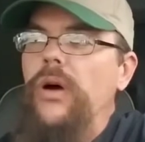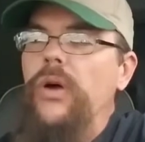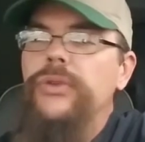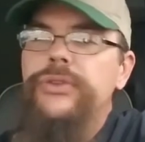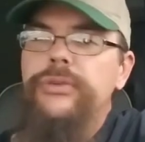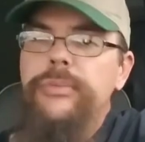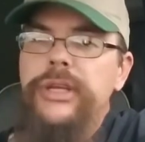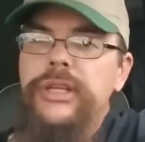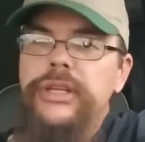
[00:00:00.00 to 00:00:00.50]

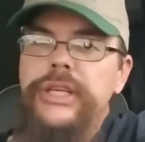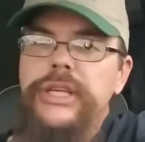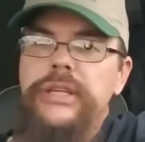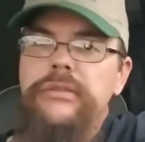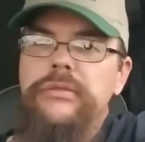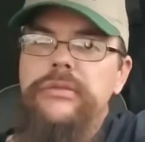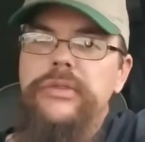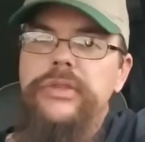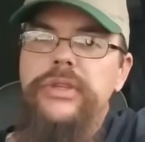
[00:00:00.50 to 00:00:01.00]

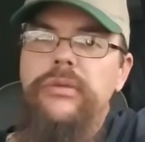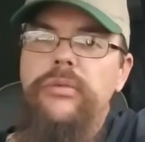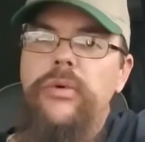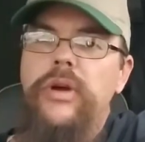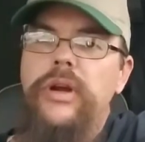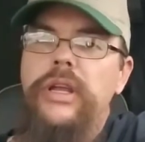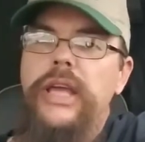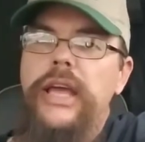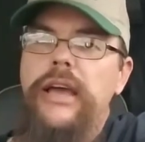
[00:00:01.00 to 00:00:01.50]
ultimately, you
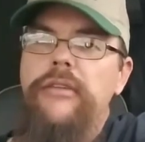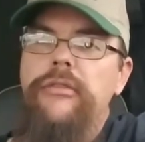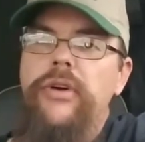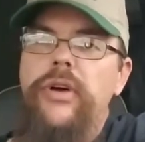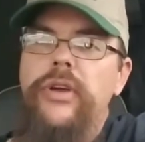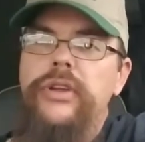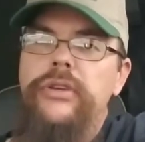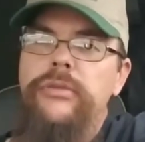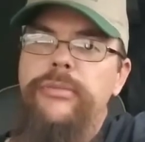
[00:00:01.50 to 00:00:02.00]
want to have
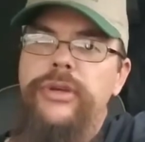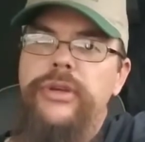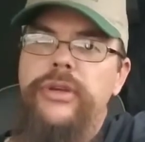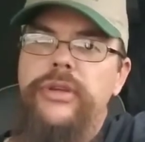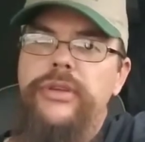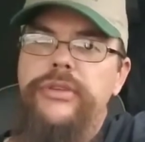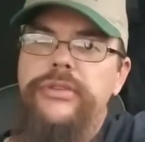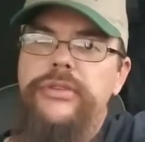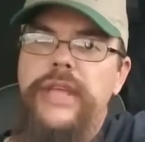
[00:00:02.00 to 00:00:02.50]
all your
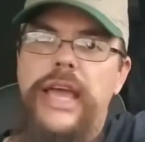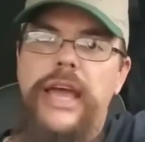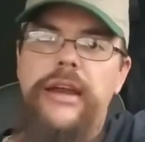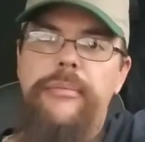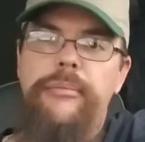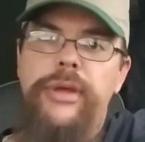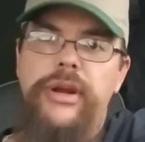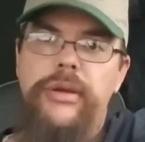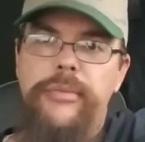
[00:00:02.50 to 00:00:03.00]
bills
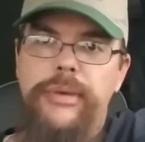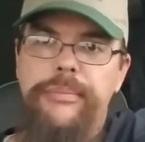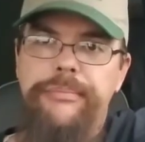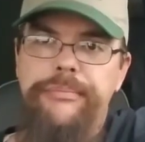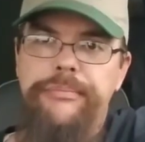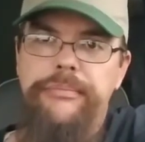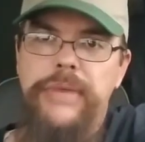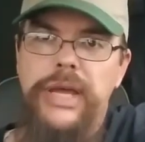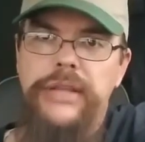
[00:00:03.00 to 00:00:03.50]
at a
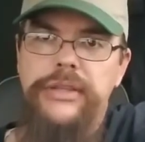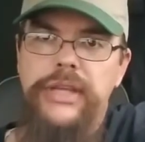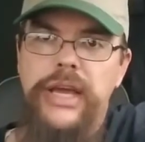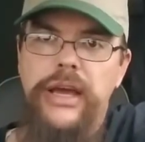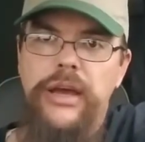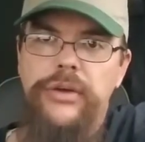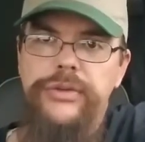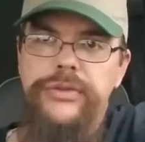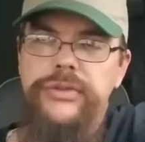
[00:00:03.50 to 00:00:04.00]
minimum at
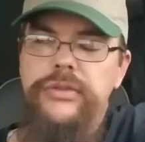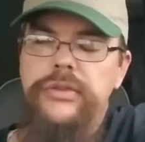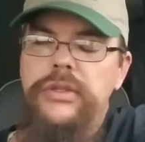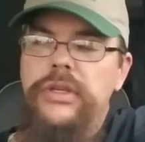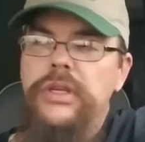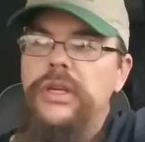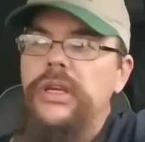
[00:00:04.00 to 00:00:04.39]
the house.